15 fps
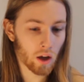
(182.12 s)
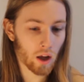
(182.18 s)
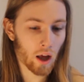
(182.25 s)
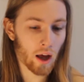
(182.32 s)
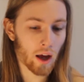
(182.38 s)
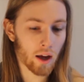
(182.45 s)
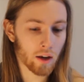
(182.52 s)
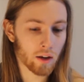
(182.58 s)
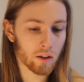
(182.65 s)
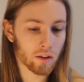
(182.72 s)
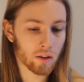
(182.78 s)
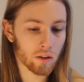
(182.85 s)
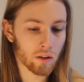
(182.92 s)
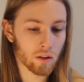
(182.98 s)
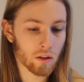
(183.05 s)
and
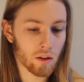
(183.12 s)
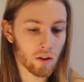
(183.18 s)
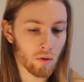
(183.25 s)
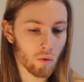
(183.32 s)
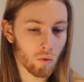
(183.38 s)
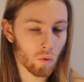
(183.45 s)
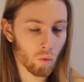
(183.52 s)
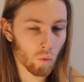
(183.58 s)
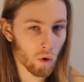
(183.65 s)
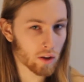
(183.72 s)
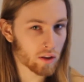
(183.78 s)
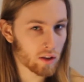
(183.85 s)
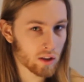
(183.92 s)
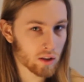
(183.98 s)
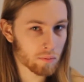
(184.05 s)

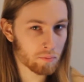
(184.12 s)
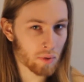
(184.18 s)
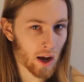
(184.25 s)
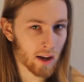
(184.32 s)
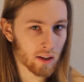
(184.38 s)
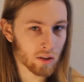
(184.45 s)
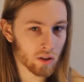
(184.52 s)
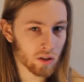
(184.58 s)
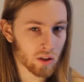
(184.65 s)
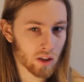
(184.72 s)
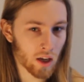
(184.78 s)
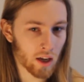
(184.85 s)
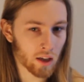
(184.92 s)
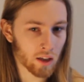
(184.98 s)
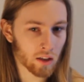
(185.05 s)
what these bands are
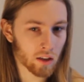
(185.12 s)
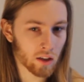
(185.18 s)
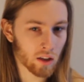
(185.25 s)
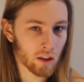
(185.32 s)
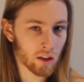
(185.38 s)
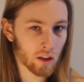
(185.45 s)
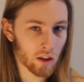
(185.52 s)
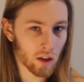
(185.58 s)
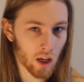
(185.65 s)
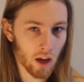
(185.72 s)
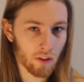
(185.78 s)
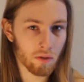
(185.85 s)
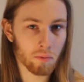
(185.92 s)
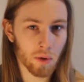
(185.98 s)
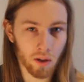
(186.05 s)
saying in the
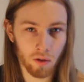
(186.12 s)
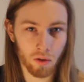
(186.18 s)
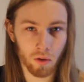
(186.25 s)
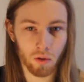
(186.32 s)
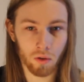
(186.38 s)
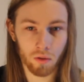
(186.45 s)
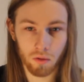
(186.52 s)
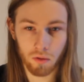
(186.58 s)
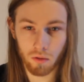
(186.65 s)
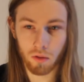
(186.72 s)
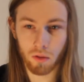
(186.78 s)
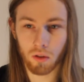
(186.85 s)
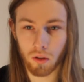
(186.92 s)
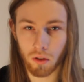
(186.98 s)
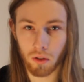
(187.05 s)
heavy metal
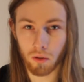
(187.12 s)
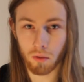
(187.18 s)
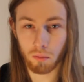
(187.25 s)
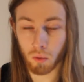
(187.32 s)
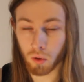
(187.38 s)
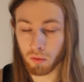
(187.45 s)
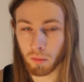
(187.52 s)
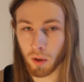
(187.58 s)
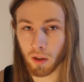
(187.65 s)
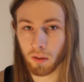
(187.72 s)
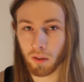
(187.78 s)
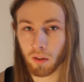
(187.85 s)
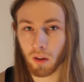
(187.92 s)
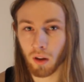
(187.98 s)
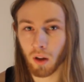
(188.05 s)

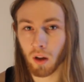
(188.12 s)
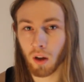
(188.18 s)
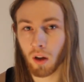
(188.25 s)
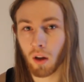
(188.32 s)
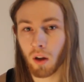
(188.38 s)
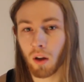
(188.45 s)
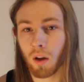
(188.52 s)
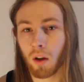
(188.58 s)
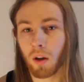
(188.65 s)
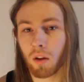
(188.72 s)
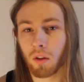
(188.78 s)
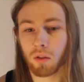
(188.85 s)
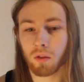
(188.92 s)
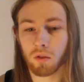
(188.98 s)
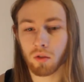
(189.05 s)
movement.
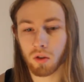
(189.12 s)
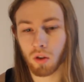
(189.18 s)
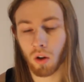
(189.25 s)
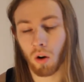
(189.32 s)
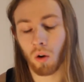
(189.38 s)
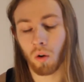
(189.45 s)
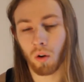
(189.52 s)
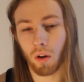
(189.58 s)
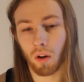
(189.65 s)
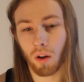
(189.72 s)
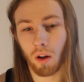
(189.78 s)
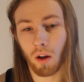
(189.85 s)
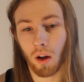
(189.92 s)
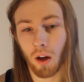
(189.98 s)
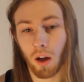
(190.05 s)
So
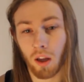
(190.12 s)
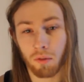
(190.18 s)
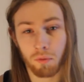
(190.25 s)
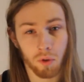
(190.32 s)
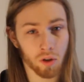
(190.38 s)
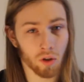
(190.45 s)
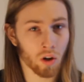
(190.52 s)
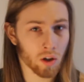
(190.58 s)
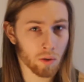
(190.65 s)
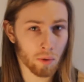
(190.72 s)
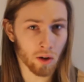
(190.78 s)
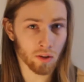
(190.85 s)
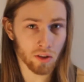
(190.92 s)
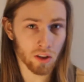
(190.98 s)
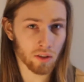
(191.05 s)
if we talk
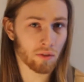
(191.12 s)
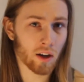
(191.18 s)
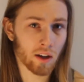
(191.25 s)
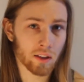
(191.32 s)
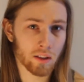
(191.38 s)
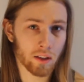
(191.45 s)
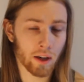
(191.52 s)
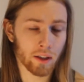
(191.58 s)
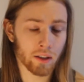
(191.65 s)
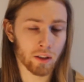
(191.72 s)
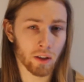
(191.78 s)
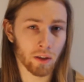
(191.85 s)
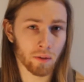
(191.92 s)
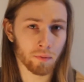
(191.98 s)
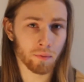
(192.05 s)
about
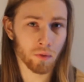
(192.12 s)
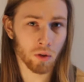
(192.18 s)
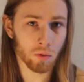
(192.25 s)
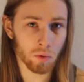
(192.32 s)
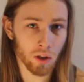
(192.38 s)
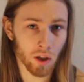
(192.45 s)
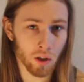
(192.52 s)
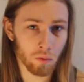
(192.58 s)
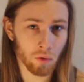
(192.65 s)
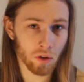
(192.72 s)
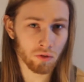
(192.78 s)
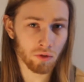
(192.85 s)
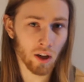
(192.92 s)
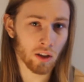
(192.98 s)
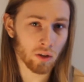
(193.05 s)
civilization to begin
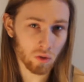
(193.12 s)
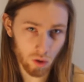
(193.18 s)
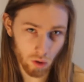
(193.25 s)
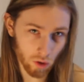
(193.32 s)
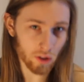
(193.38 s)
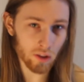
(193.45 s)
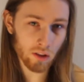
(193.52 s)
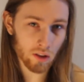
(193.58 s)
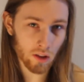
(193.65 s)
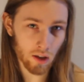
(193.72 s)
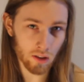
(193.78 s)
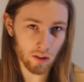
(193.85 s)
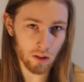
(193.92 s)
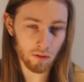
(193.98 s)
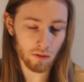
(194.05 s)
with, and to
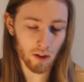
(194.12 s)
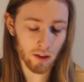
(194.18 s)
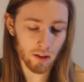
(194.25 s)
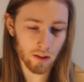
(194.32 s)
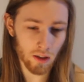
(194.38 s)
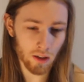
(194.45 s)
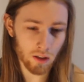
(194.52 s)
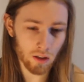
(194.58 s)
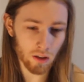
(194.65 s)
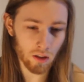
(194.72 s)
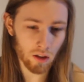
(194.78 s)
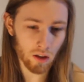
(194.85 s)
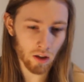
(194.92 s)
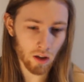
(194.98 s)
criticize civilization,